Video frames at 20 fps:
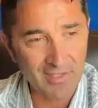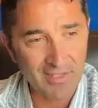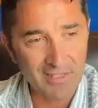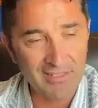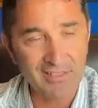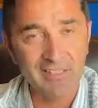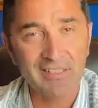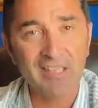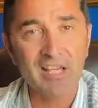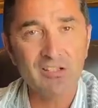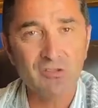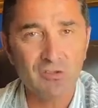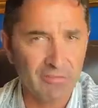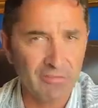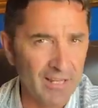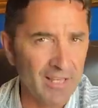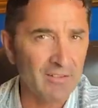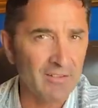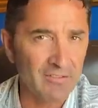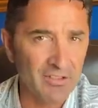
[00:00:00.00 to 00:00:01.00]
in the case of
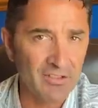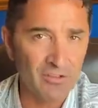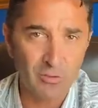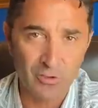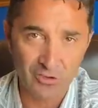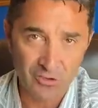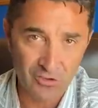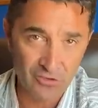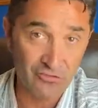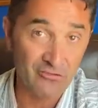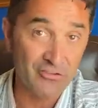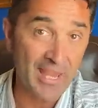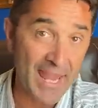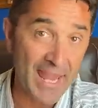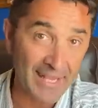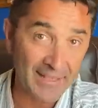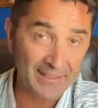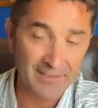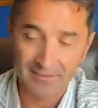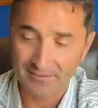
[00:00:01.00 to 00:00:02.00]
Elvis, which is
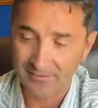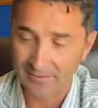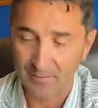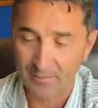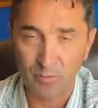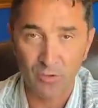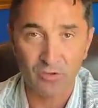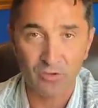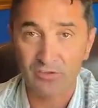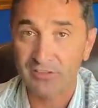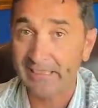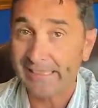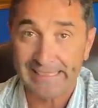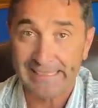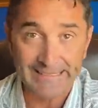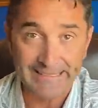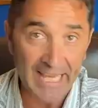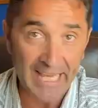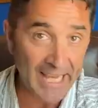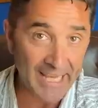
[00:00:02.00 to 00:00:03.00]
dead, uh, Bruce Lee
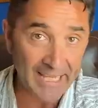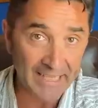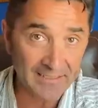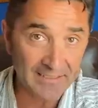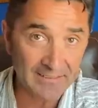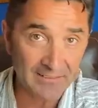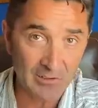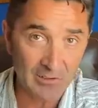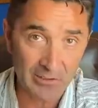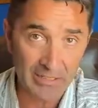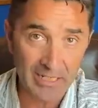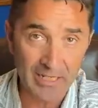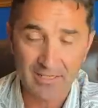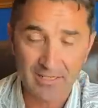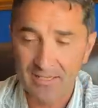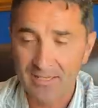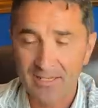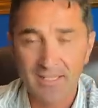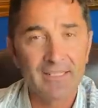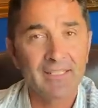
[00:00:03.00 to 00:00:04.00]
dead, okay?
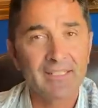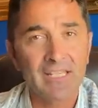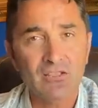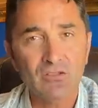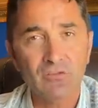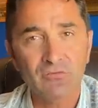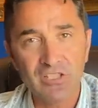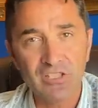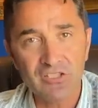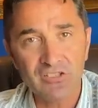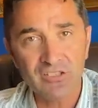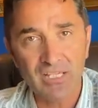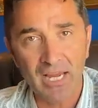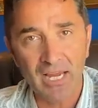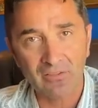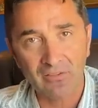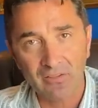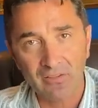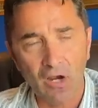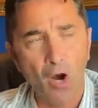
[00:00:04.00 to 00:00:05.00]
In the case of these
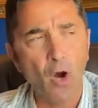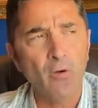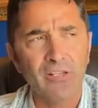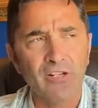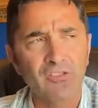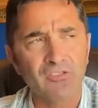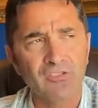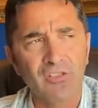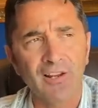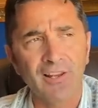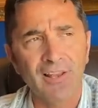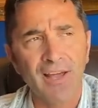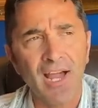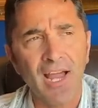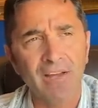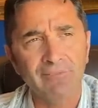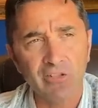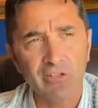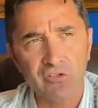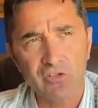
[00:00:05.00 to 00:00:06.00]
guys, uh, oh, they're still
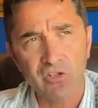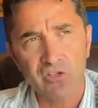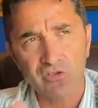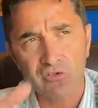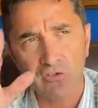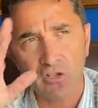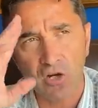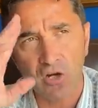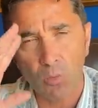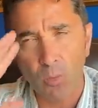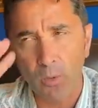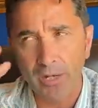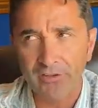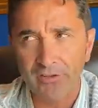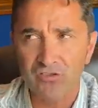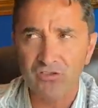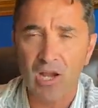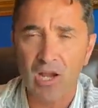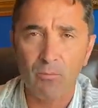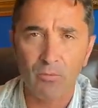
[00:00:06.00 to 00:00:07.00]
alive, they just uh,
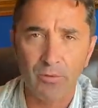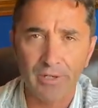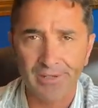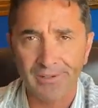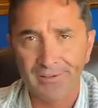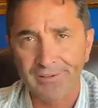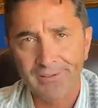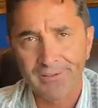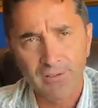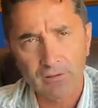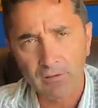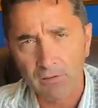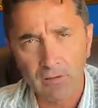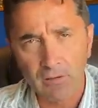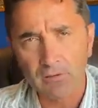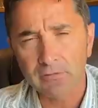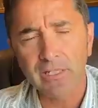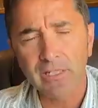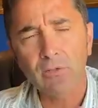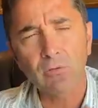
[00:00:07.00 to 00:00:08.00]
went somewhere,
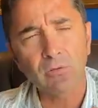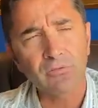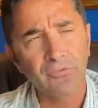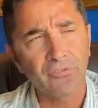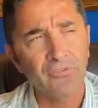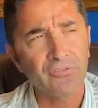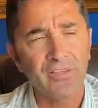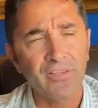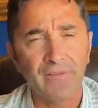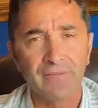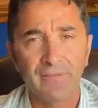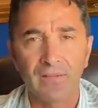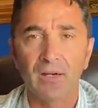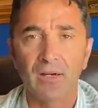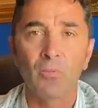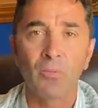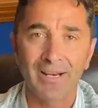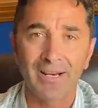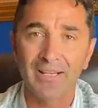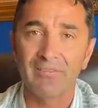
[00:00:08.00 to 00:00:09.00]
uh, they couldn't stand,
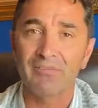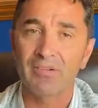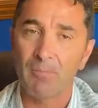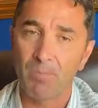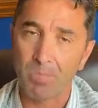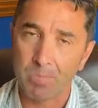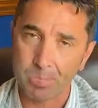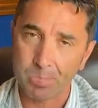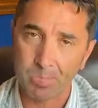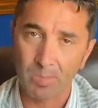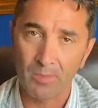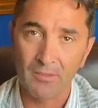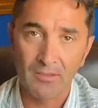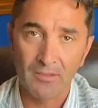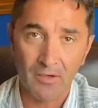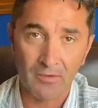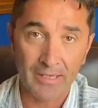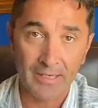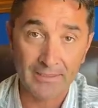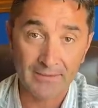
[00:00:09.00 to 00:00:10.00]
whatever, all
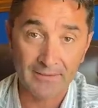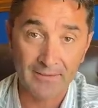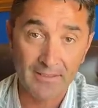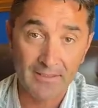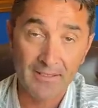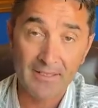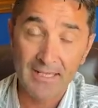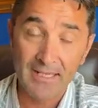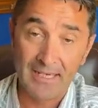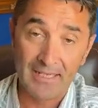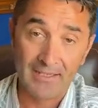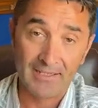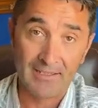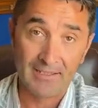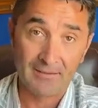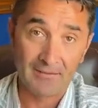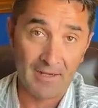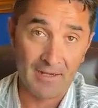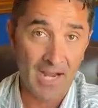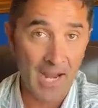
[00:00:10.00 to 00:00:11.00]
right?
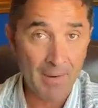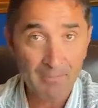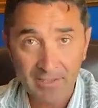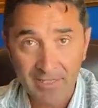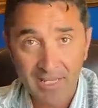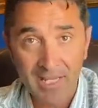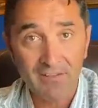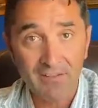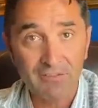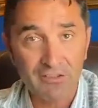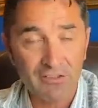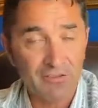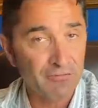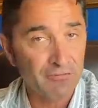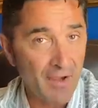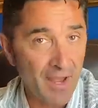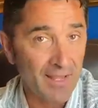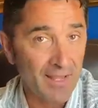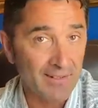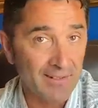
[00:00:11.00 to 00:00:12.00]
Uh, I'm an Elvis
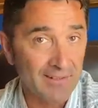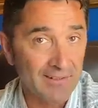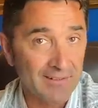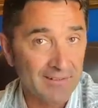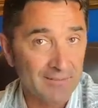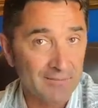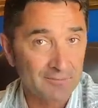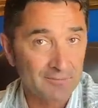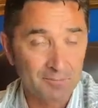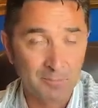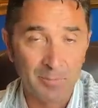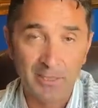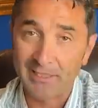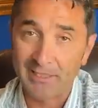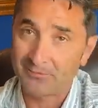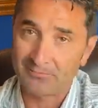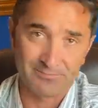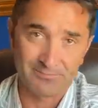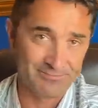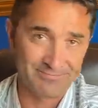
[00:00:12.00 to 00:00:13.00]
fan, but